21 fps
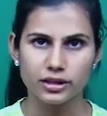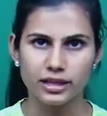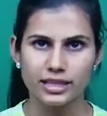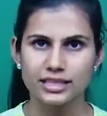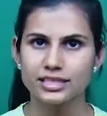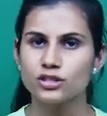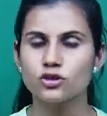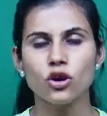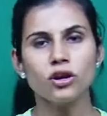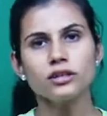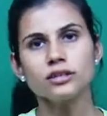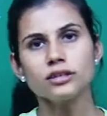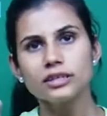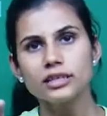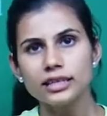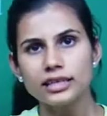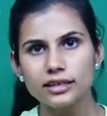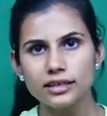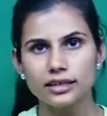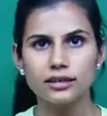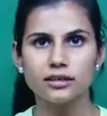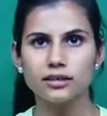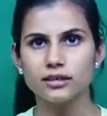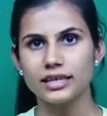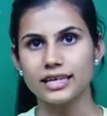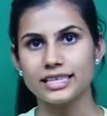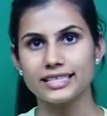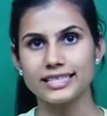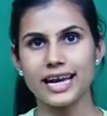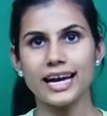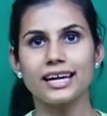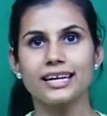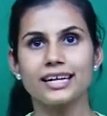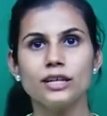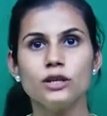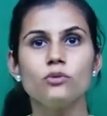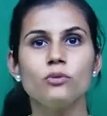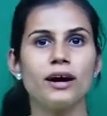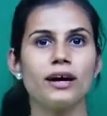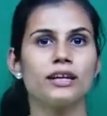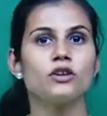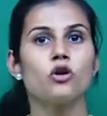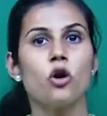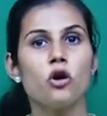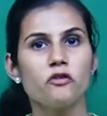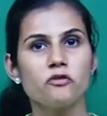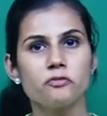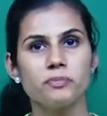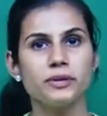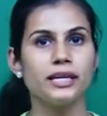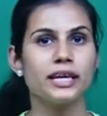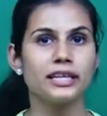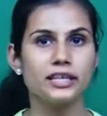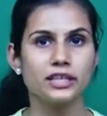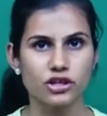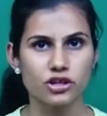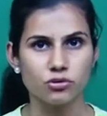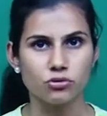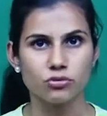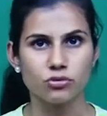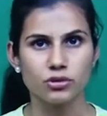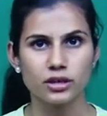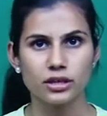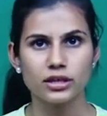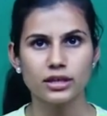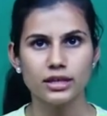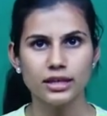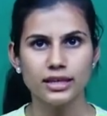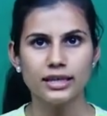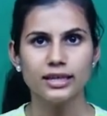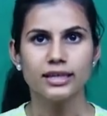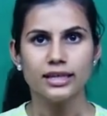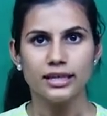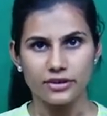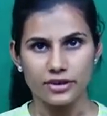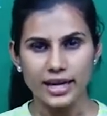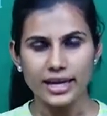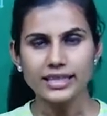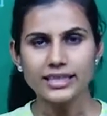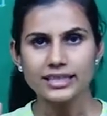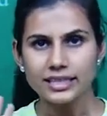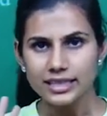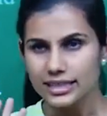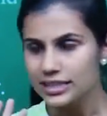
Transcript: It's not exactly one of P and Q, right?